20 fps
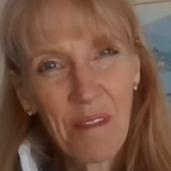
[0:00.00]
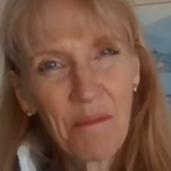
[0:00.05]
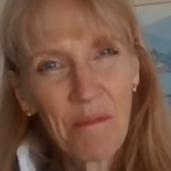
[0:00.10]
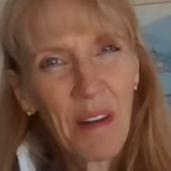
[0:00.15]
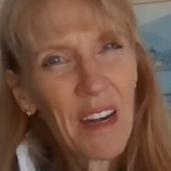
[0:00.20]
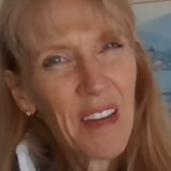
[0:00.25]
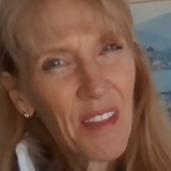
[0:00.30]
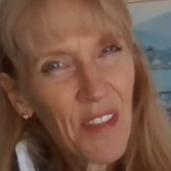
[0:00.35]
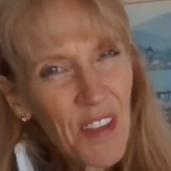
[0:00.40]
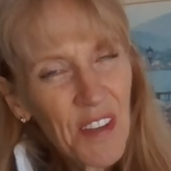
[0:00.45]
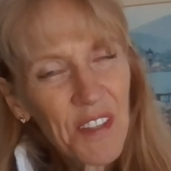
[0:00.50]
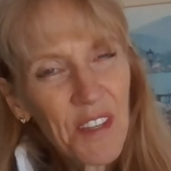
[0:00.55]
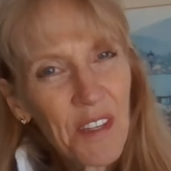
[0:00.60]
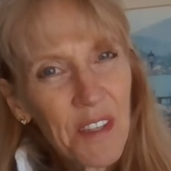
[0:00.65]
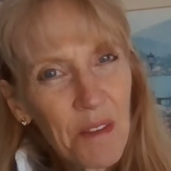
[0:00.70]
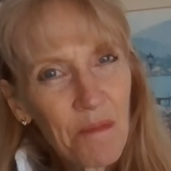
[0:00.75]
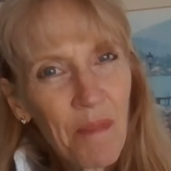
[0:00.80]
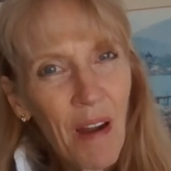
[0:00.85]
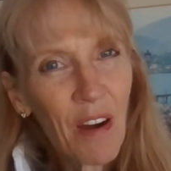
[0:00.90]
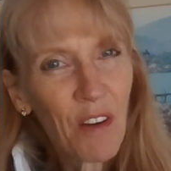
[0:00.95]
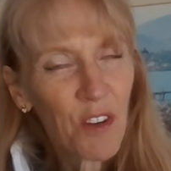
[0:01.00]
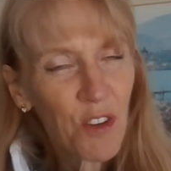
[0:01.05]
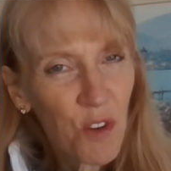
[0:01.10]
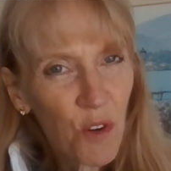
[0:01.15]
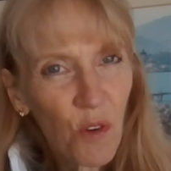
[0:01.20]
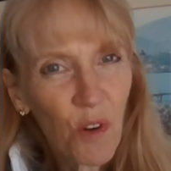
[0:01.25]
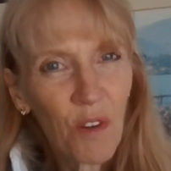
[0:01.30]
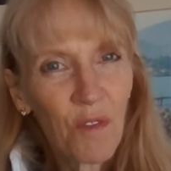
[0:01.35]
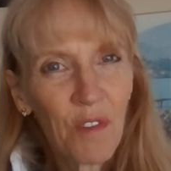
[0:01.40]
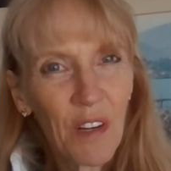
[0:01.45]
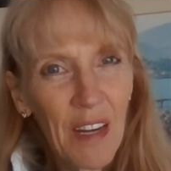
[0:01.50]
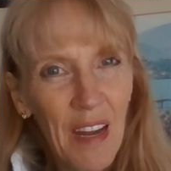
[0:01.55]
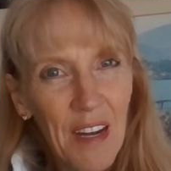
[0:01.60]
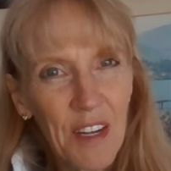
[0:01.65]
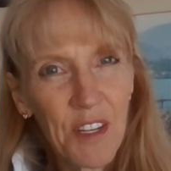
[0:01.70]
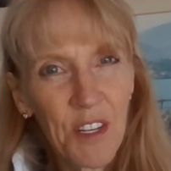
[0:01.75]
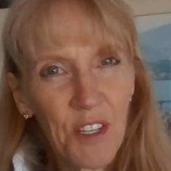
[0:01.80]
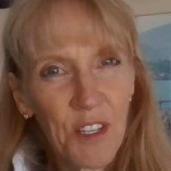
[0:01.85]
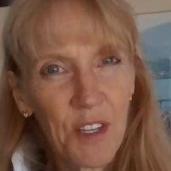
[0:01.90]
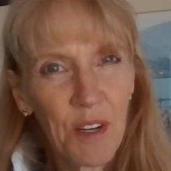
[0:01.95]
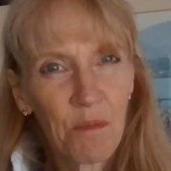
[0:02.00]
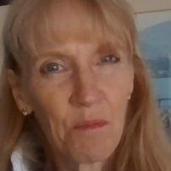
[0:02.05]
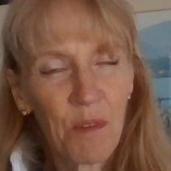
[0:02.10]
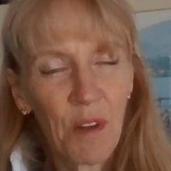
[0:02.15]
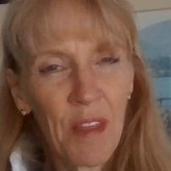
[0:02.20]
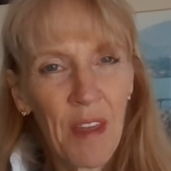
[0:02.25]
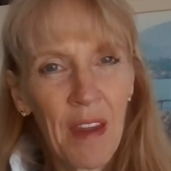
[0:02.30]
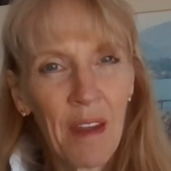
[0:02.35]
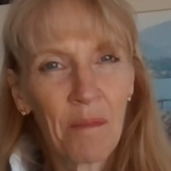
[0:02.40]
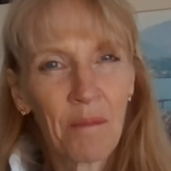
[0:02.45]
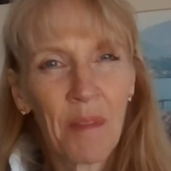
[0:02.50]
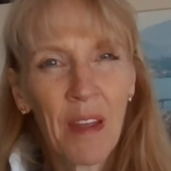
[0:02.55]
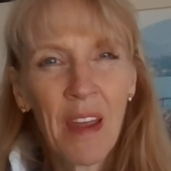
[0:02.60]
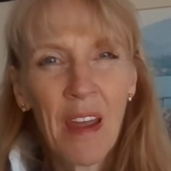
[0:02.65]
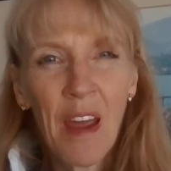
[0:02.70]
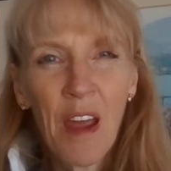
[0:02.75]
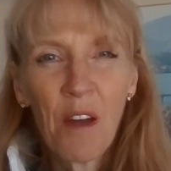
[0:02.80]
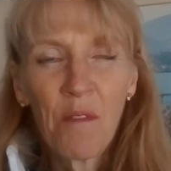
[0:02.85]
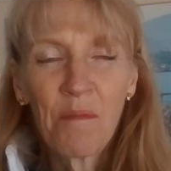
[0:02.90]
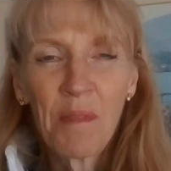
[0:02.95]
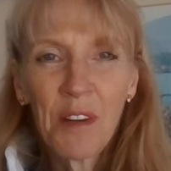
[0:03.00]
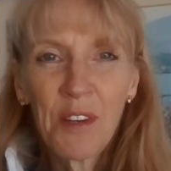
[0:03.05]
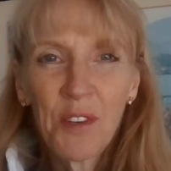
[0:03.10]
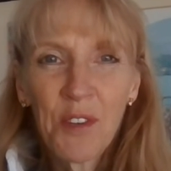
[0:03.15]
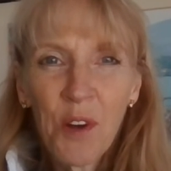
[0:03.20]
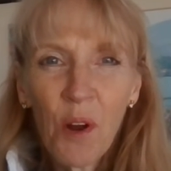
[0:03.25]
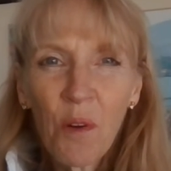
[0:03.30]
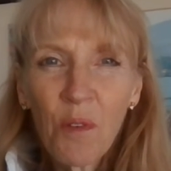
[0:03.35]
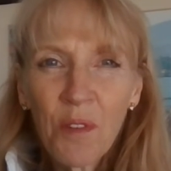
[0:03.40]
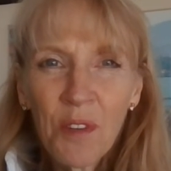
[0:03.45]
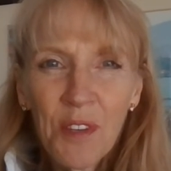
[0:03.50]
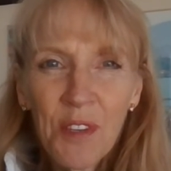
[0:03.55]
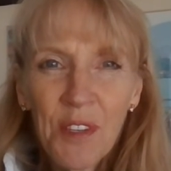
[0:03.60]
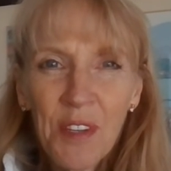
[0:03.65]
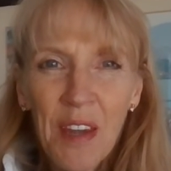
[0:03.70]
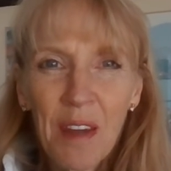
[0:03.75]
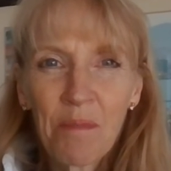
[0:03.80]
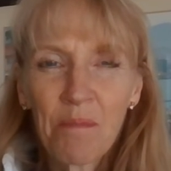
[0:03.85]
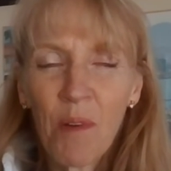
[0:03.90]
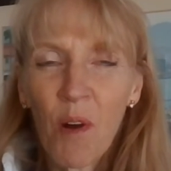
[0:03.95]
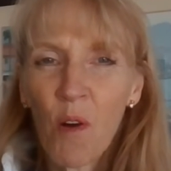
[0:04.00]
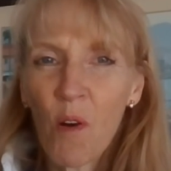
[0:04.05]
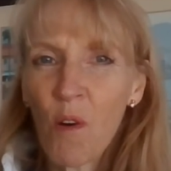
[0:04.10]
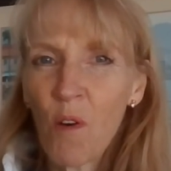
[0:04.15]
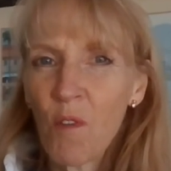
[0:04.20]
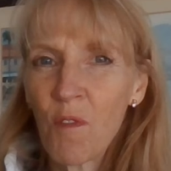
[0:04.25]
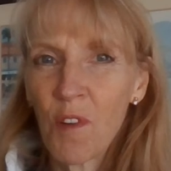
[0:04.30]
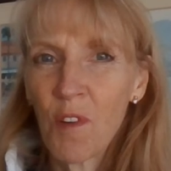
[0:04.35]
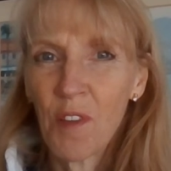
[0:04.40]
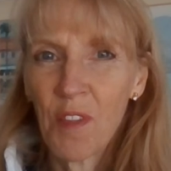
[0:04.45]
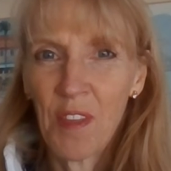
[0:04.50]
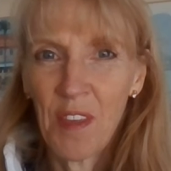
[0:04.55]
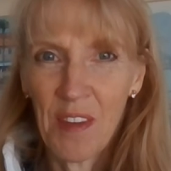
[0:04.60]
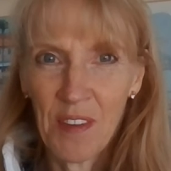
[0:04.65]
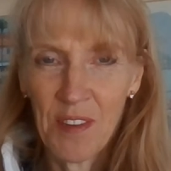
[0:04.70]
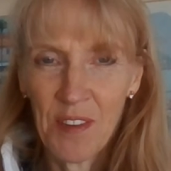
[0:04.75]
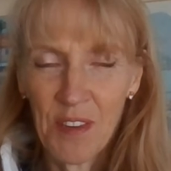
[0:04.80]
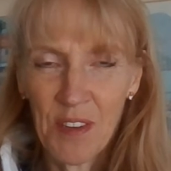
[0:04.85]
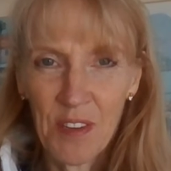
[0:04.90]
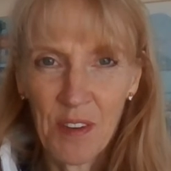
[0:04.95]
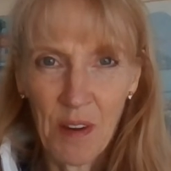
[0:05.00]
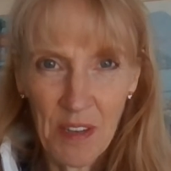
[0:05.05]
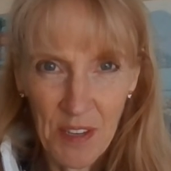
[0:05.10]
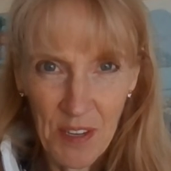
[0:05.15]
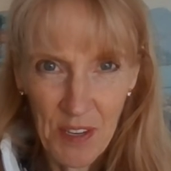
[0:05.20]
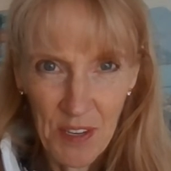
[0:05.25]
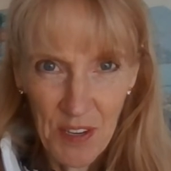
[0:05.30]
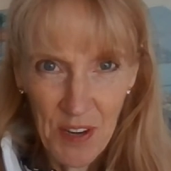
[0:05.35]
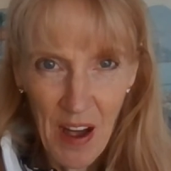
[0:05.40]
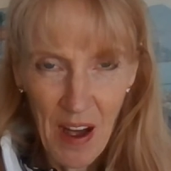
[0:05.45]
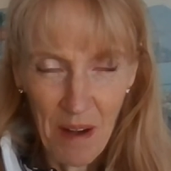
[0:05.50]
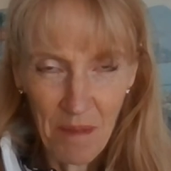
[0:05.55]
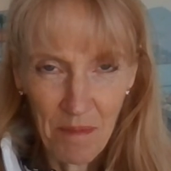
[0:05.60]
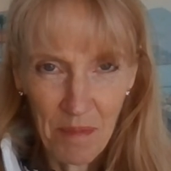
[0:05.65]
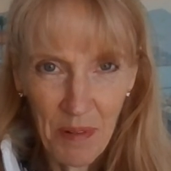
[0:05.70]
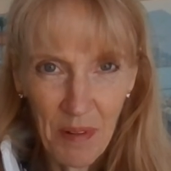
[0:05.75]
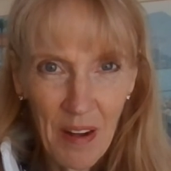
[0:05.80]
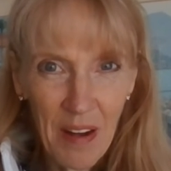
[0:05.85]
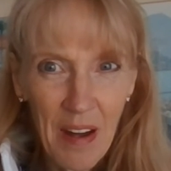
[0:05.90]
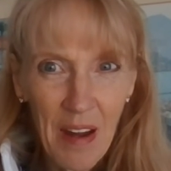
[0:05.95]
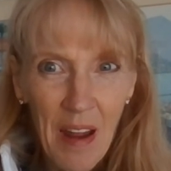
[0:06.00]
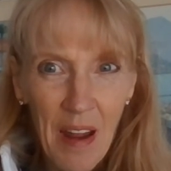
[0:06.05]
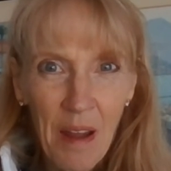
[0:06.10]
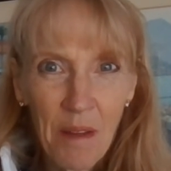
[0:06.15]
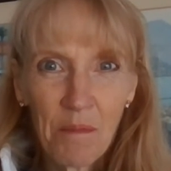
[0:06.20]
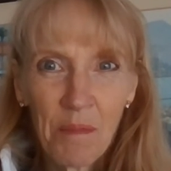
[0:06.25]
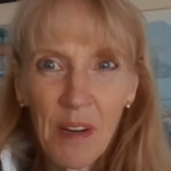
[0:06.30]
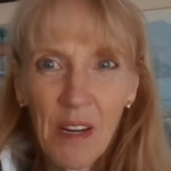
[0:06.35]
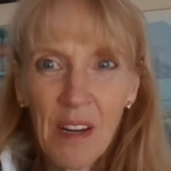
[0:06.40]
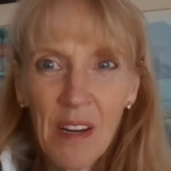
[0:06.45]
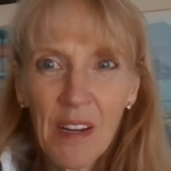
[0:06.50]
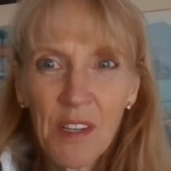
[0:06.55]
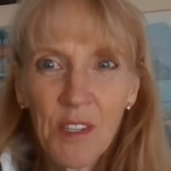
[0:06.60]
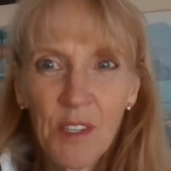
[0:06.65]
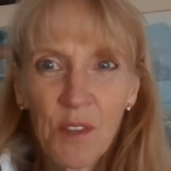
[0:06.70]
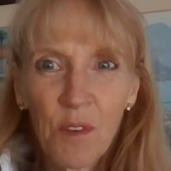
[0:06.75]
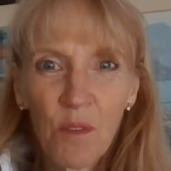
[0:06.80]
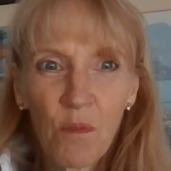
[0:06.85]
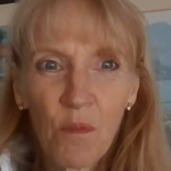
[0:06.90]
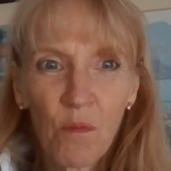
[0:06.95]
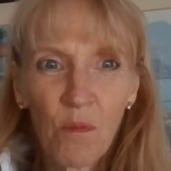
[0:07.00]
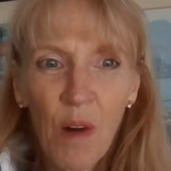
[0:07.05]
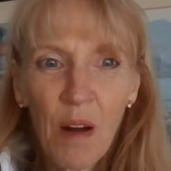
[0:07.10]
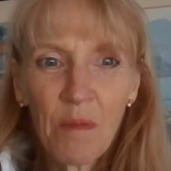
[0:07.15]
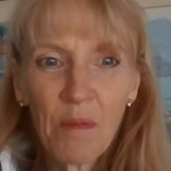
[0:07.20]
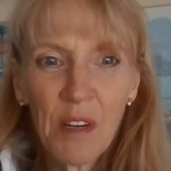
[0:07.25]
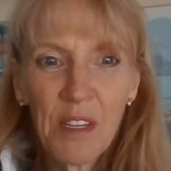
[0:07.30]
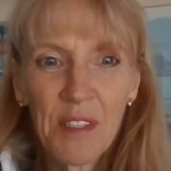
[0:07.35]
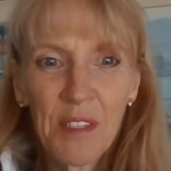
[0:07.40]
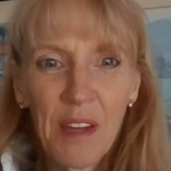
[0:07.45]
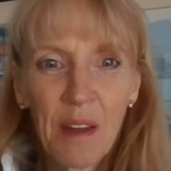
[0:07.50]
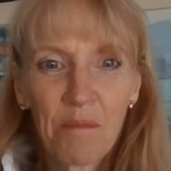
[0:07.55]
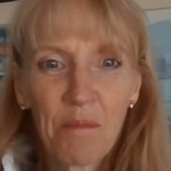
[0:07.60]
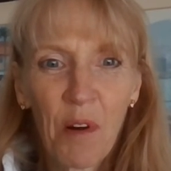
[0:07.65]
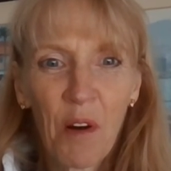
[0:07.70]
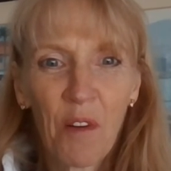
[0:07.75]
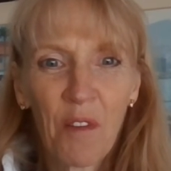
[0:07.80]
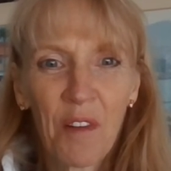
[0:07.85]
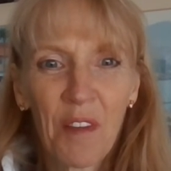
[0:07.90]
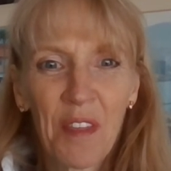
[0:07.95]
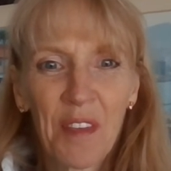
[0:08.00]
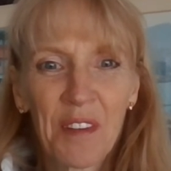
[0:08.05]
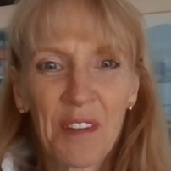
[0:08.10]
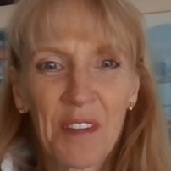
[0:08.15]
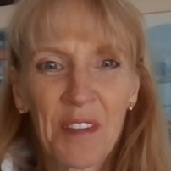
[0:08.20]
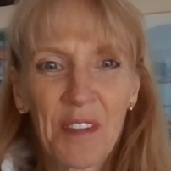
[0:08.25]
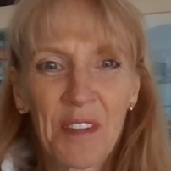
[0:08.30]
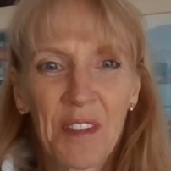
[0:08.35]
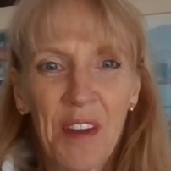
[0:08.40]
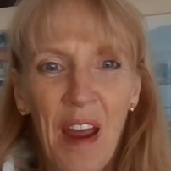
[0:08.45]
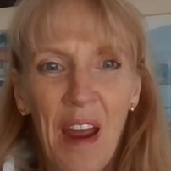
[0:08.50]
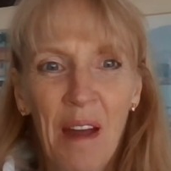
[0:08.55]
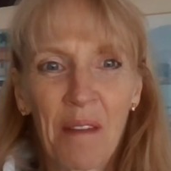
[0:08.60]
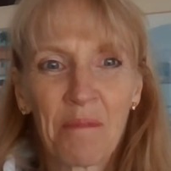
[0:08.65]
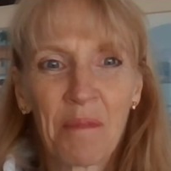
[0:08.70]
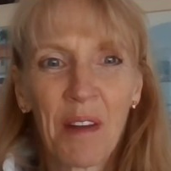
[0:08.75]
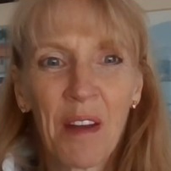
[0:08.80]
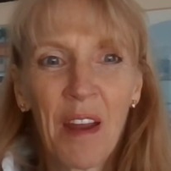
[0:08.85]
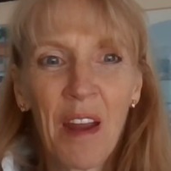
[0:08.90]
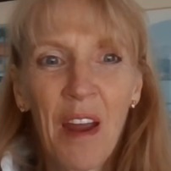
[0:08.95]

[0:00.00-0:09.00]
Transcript: But this is about your relationship with Him. But don't skip over this step, because when we skip over this step,